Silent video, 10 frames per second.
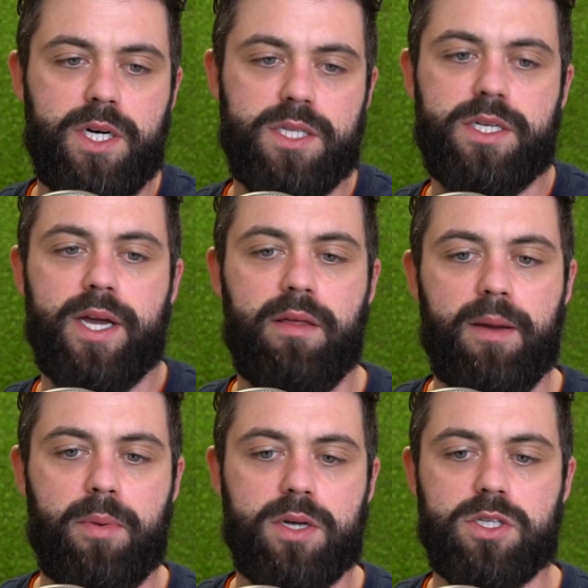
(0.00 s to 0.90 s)
seeing how
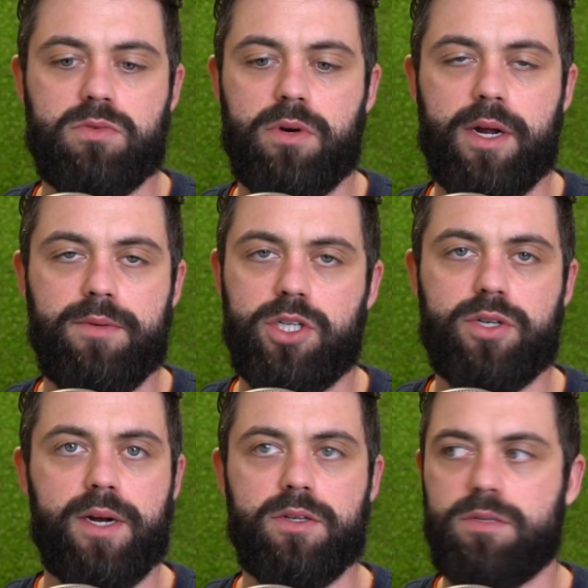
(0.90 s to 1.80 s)
that process works, I'm just
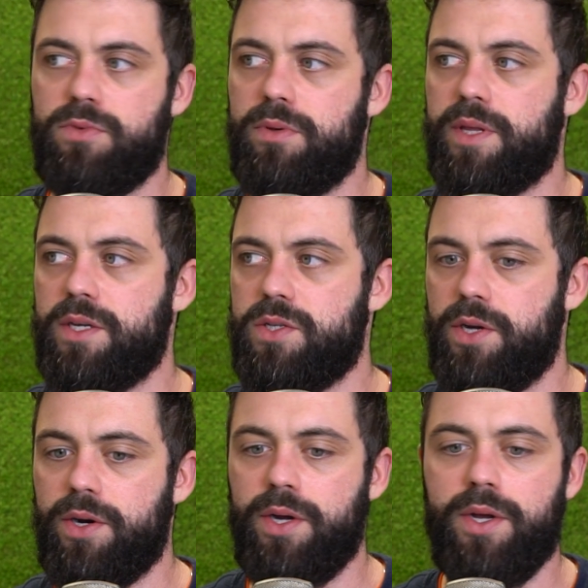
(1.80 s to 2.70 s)
trying out some new things
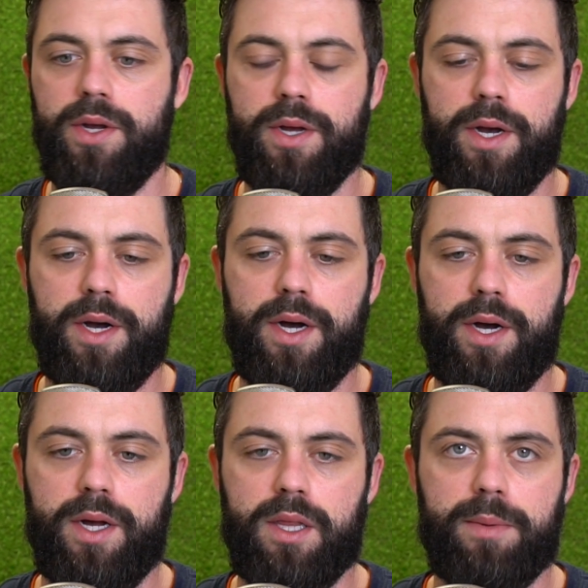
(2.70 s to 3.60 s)
here.
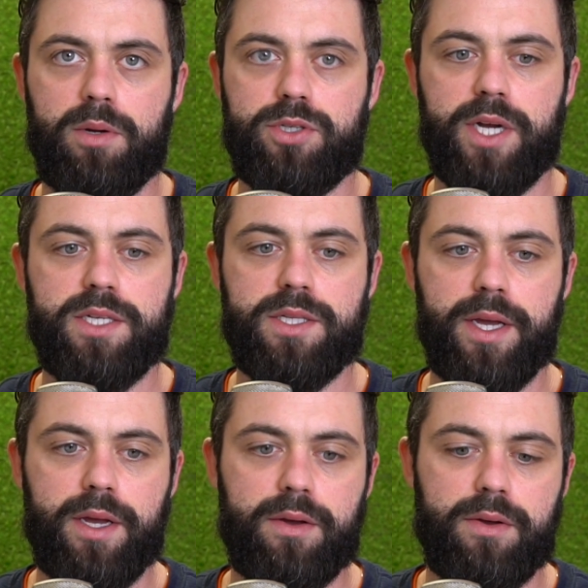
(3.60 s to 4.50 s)
Let me know what you guys
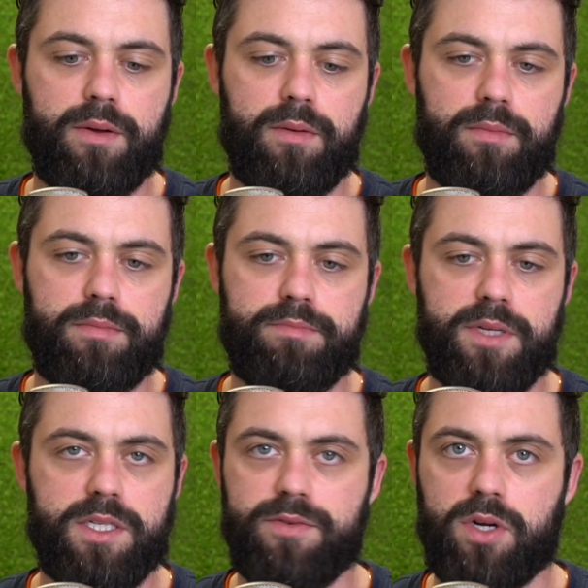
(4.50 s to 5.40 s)
think.
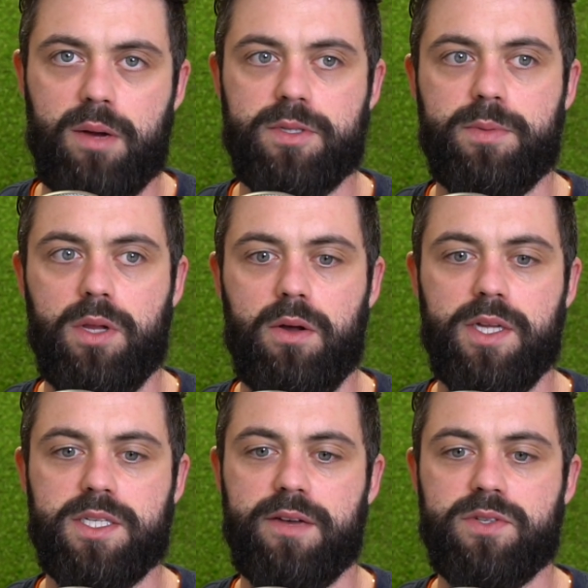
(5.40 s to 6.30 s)
Please leave your comments below.
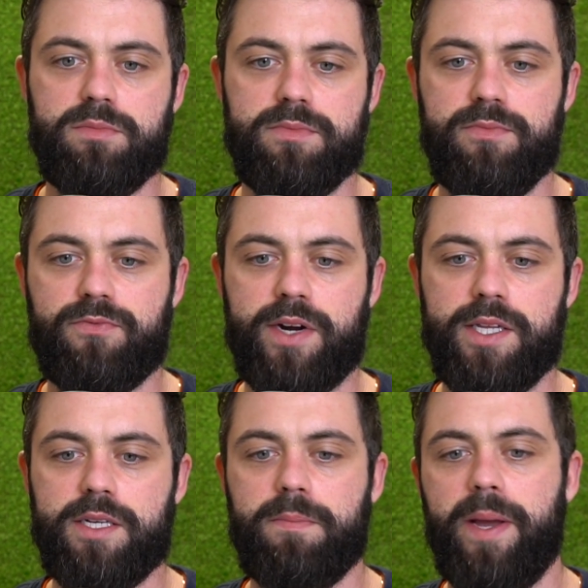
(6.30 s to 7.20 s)
Let's have some
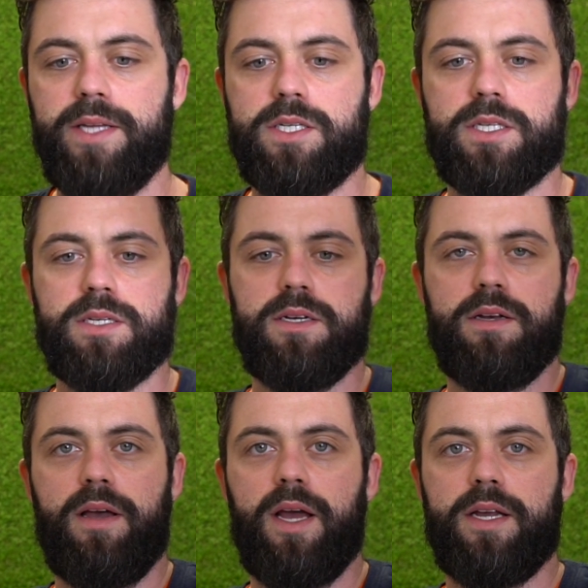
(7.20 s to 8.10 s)
friendly debates.
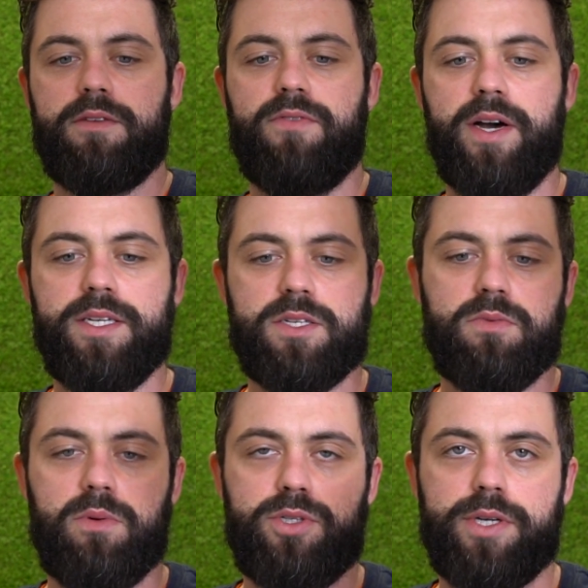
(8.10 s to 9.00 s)
Any advice?
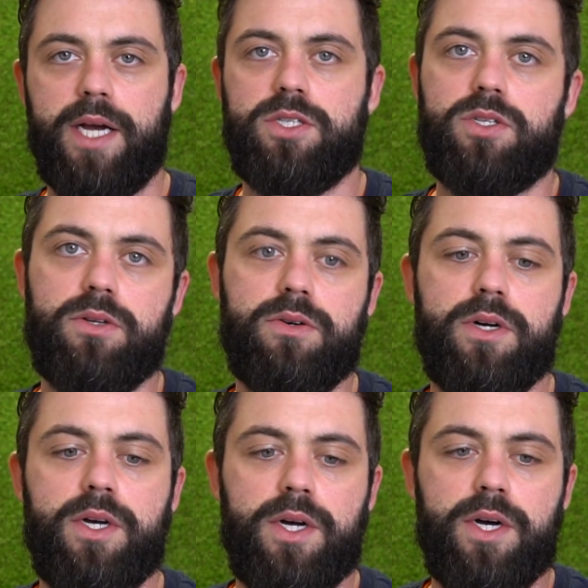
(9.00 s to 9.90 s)
What would you guys do?
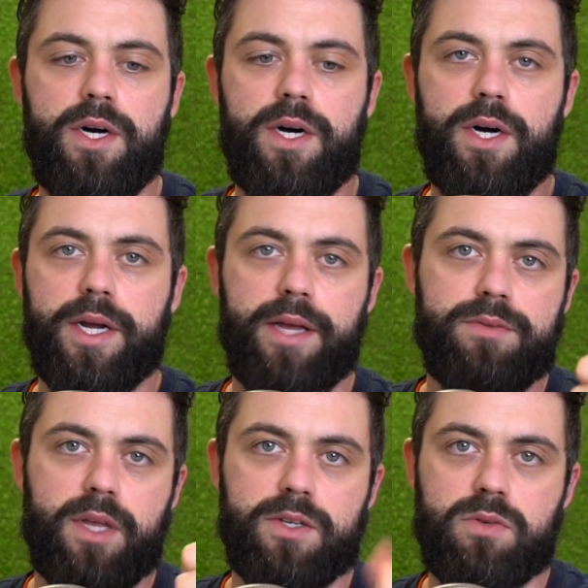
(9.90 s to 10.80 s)
Again,
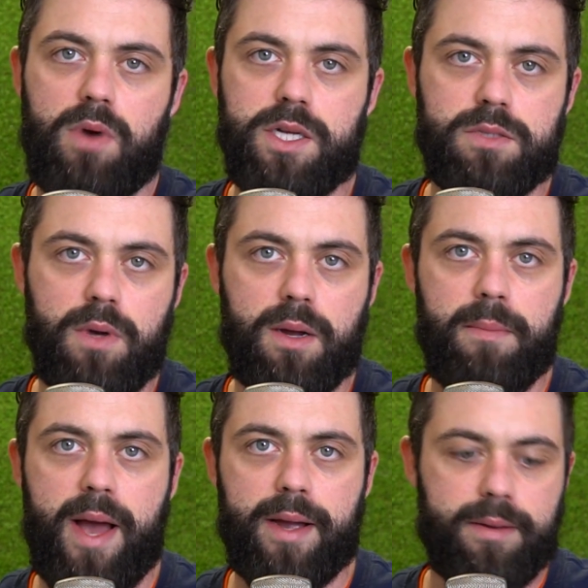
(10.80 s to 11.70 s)
thanks for watching. Welcome
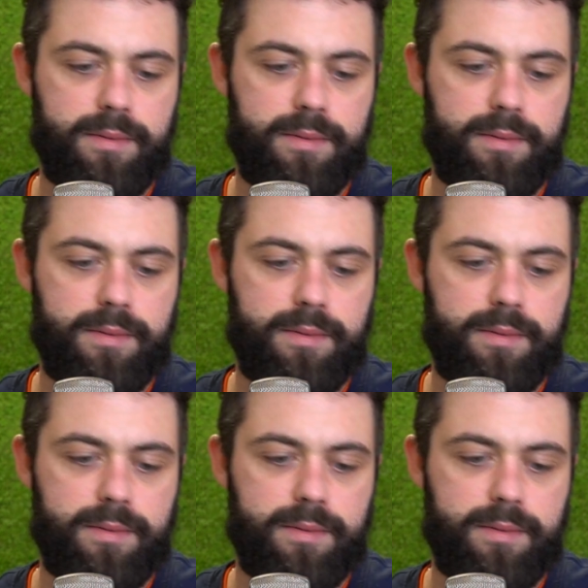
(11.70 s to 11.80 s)
back.